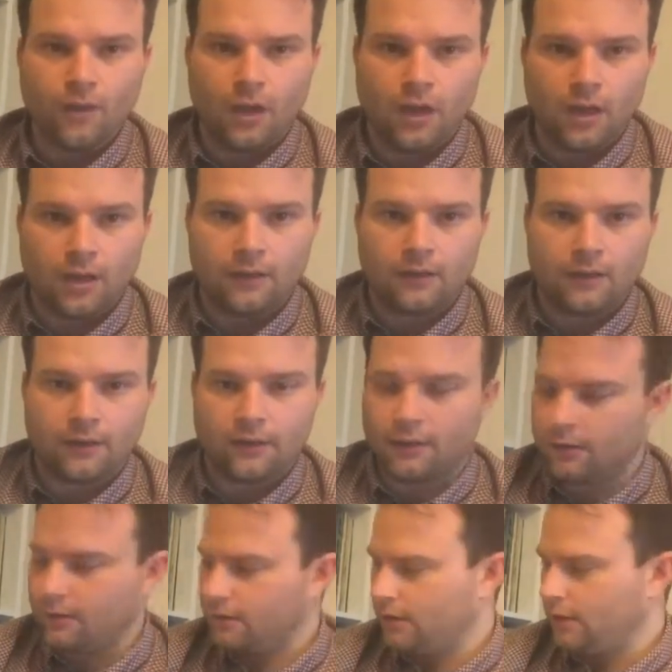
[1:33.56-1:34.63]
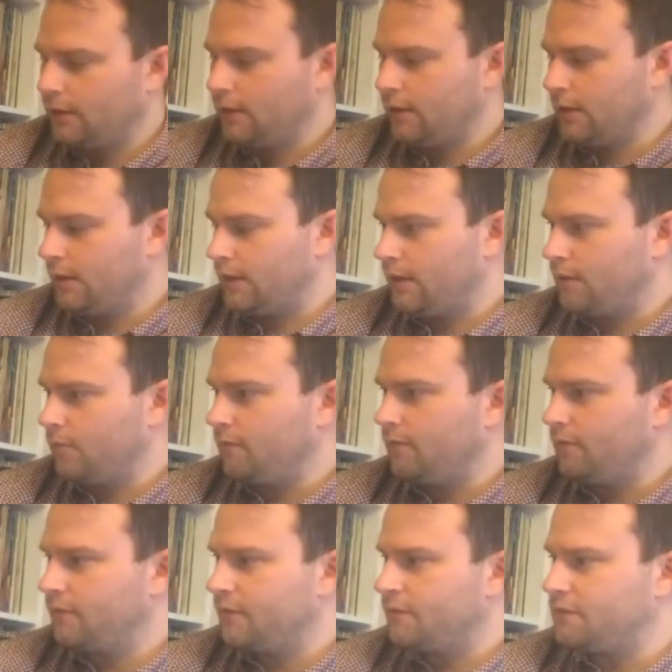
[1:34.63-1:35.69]
I think it will be
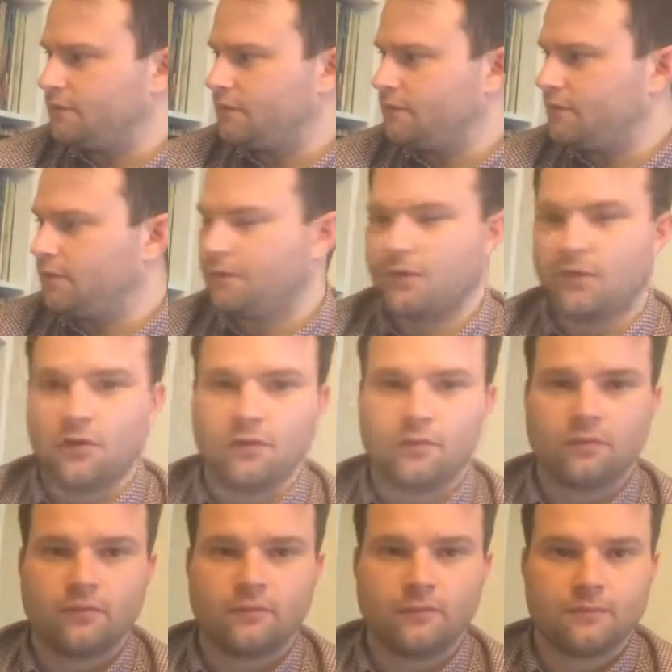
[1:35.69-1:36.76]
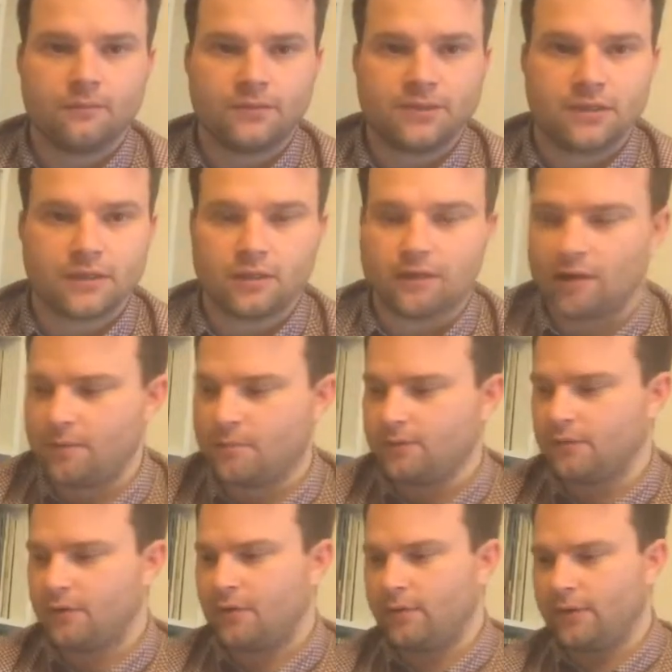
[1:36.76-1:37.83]
the first of a few particular
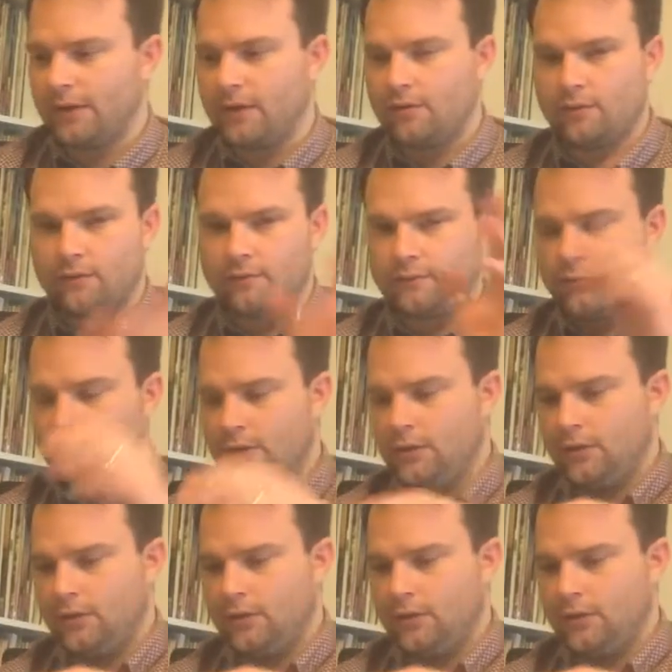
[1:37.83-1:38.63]
albums that I want to get hold of.